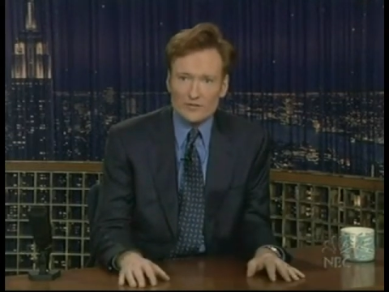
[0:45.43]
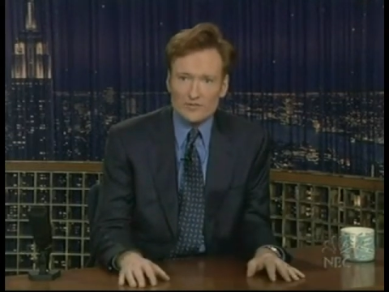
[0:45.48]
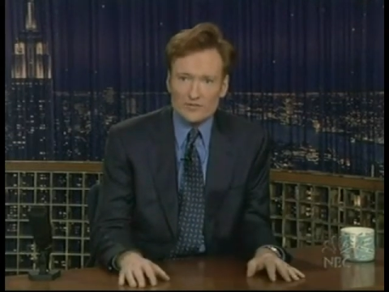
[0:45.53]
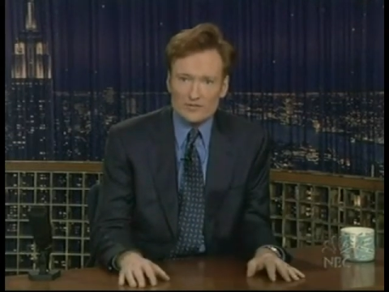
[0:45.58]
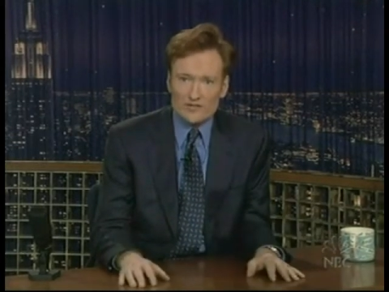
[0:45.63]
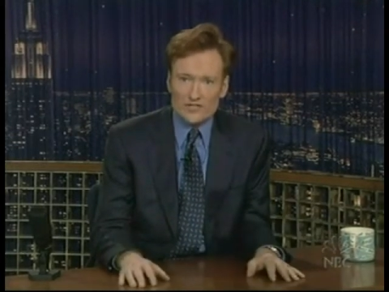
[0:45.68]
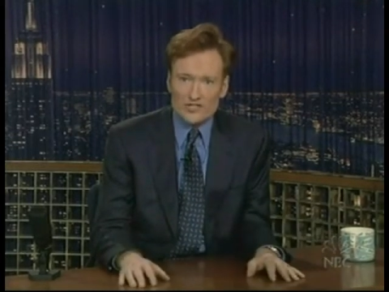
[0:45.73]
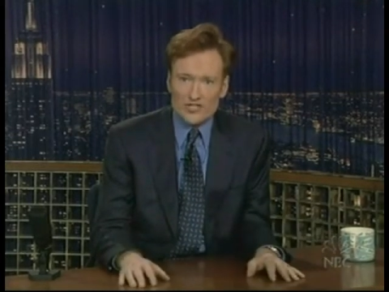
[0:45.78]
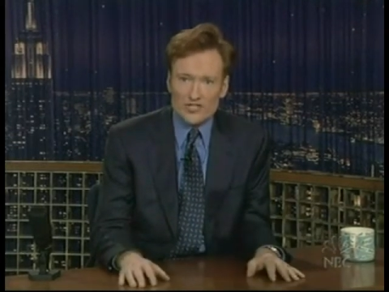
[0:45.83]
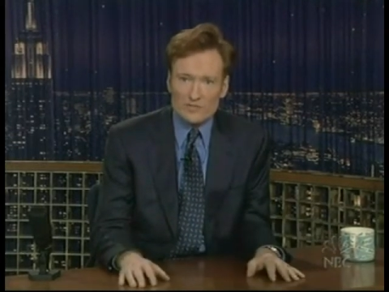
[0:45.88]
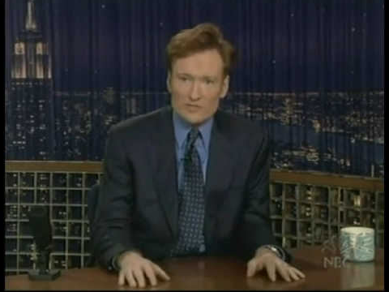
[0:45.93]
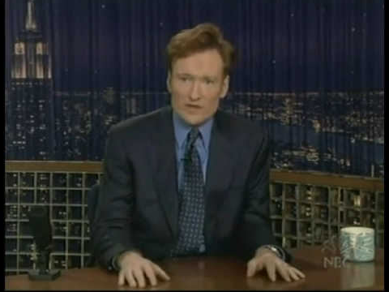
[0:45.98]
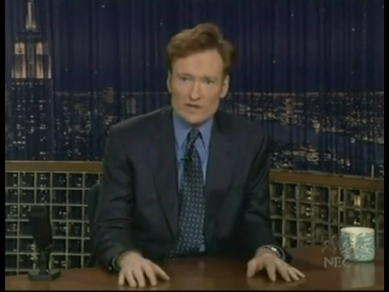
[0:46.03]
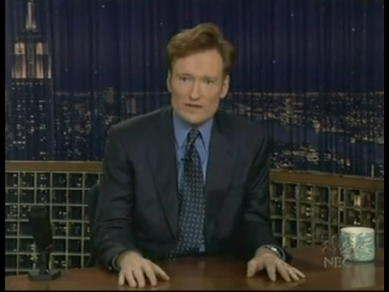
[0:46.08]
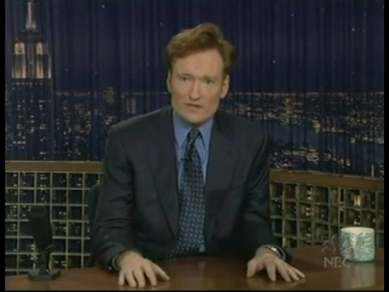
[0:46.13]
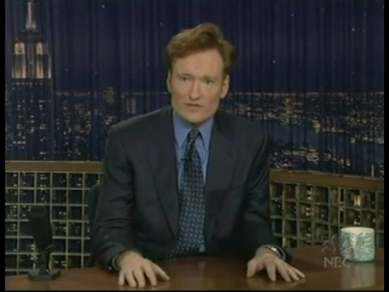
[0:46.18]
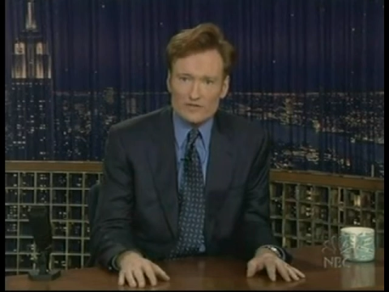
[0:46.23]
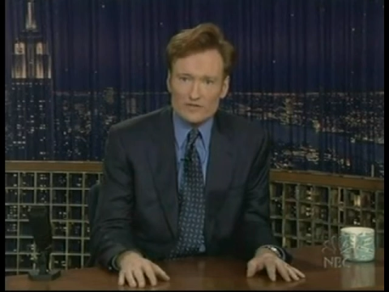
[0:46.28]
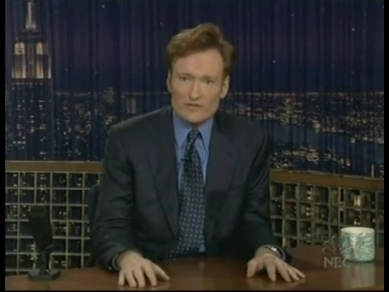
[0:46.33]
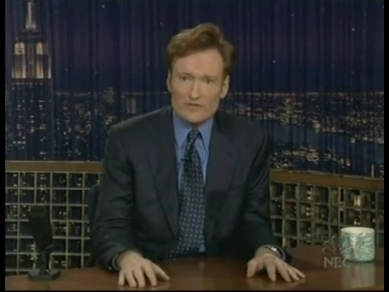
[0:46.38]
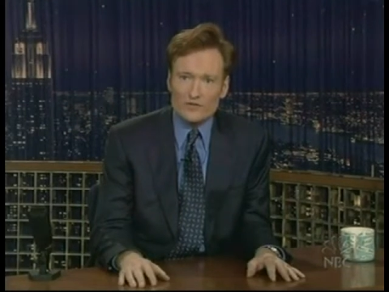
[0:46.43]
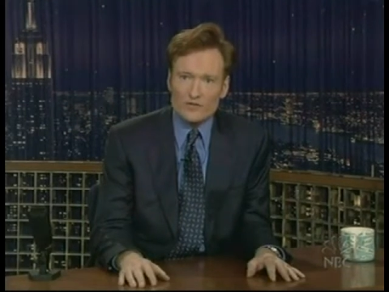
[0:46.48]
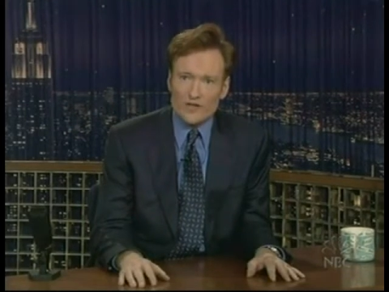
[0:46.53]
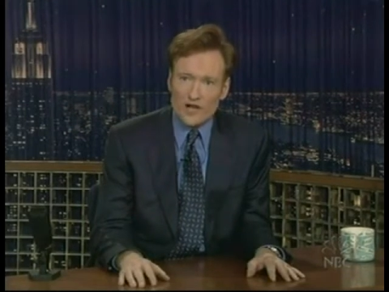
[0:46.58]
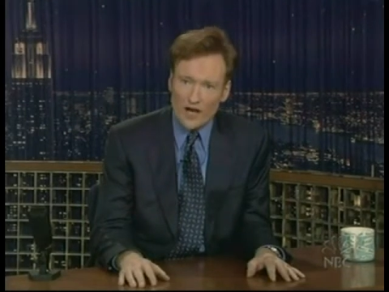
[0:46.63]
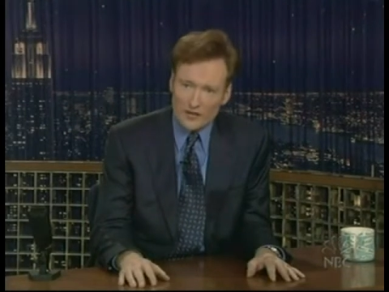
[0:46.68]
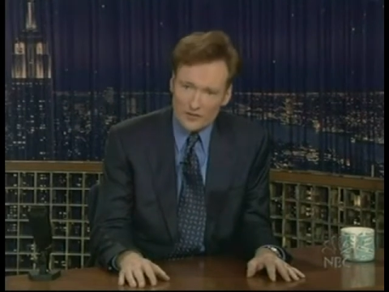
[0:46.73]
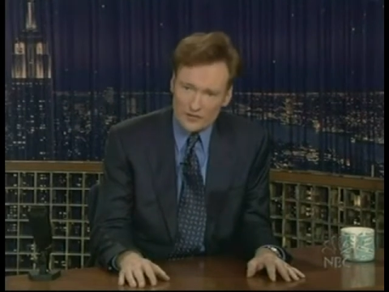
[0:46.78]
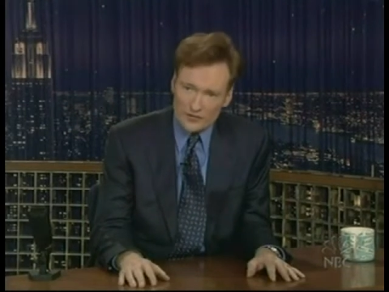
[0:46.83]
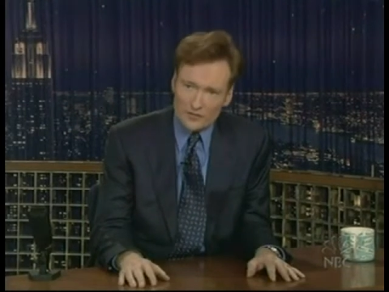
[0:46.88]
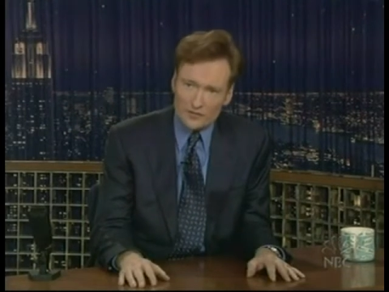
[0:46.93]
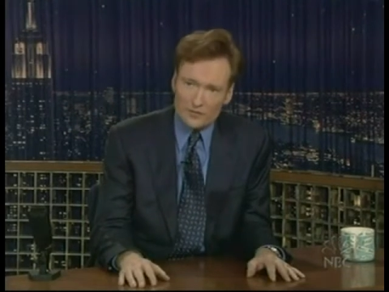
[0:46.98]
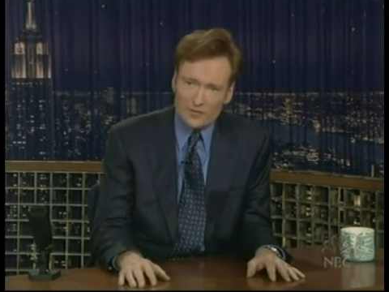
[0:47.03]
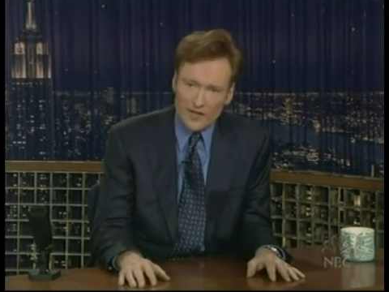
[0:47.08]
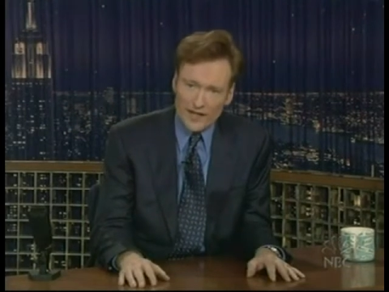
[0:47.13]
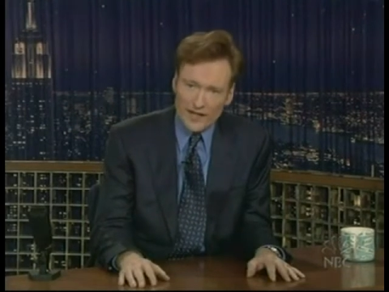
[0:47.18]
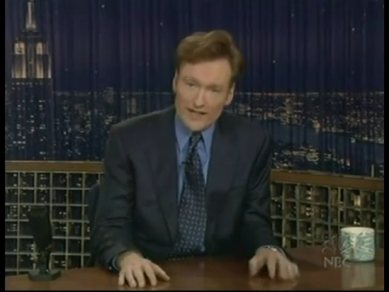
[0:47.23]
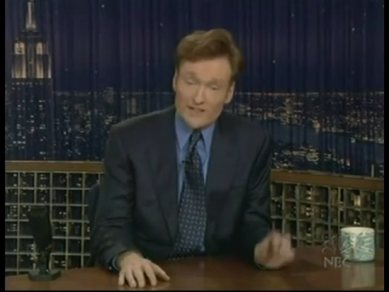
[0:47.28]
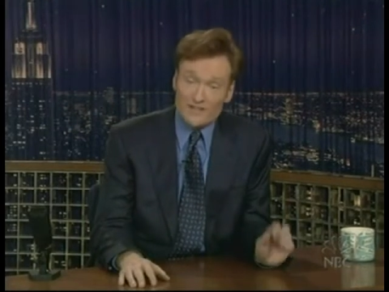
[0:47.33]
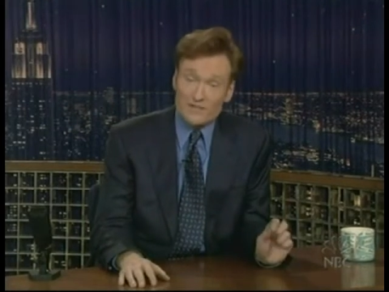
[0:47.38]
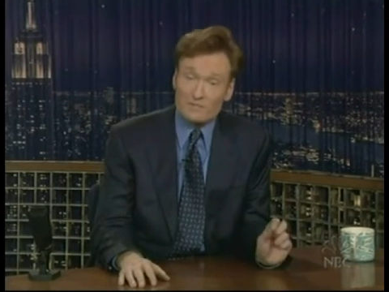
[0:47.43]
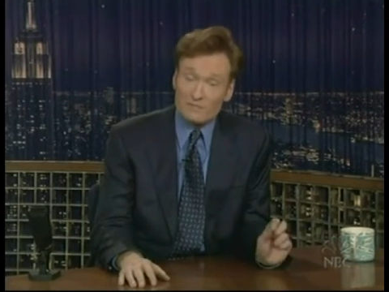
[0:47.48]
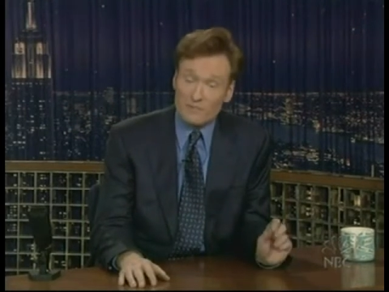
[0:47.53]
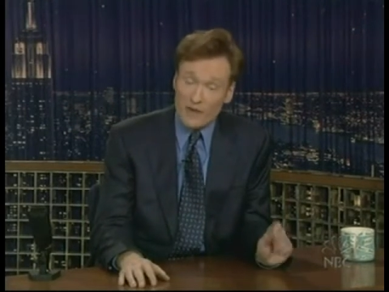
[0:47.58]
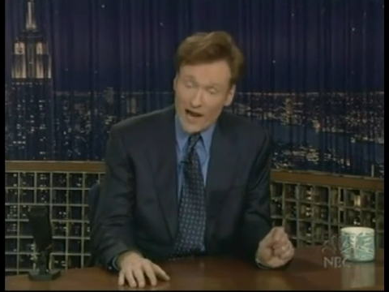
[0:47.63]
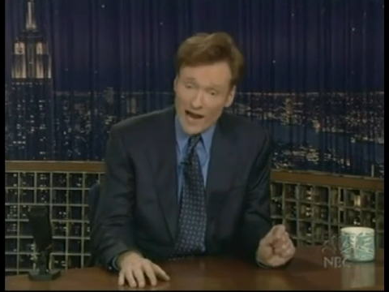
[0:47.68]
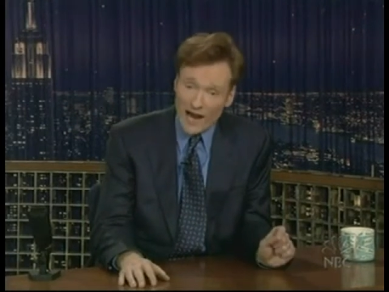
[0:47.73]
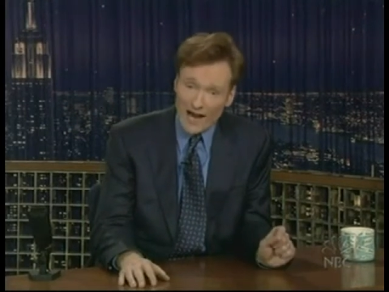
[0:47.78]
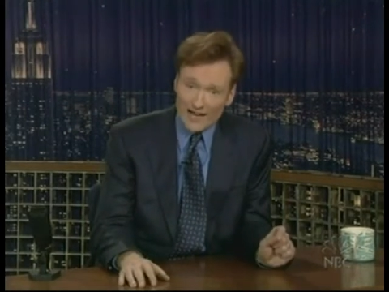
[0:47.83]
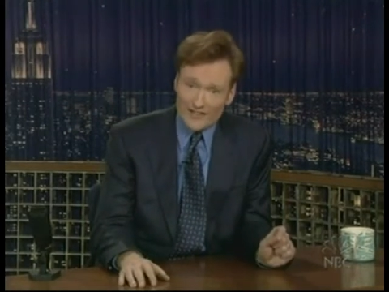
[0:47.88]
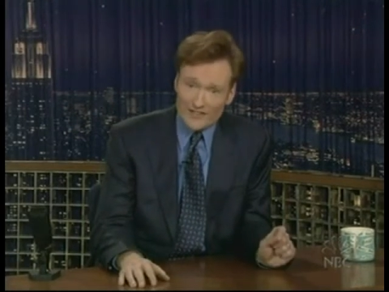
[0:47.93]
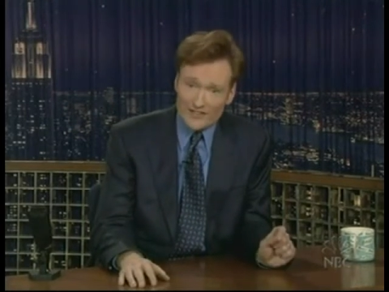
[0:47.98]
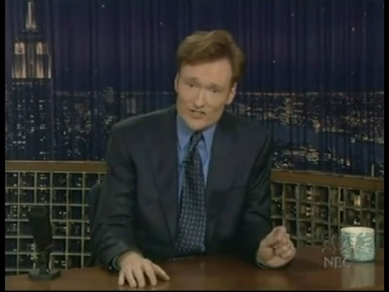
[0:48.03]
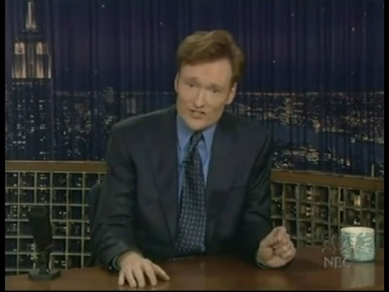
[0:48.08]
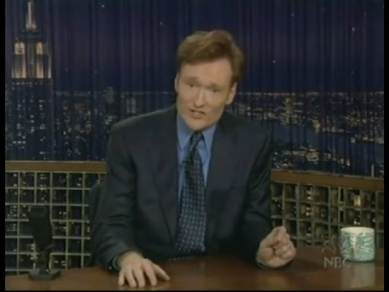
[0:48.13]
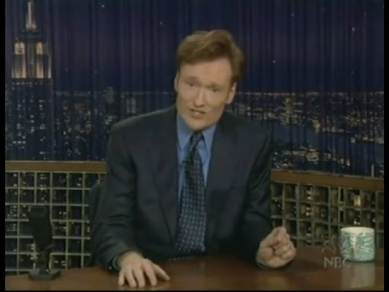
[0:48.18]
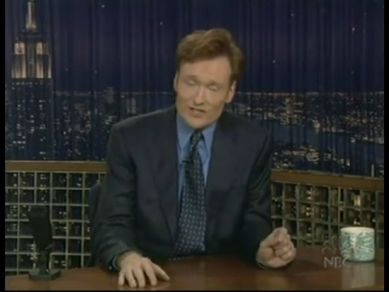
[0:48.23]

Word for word: delicious smelling food under Blaine's box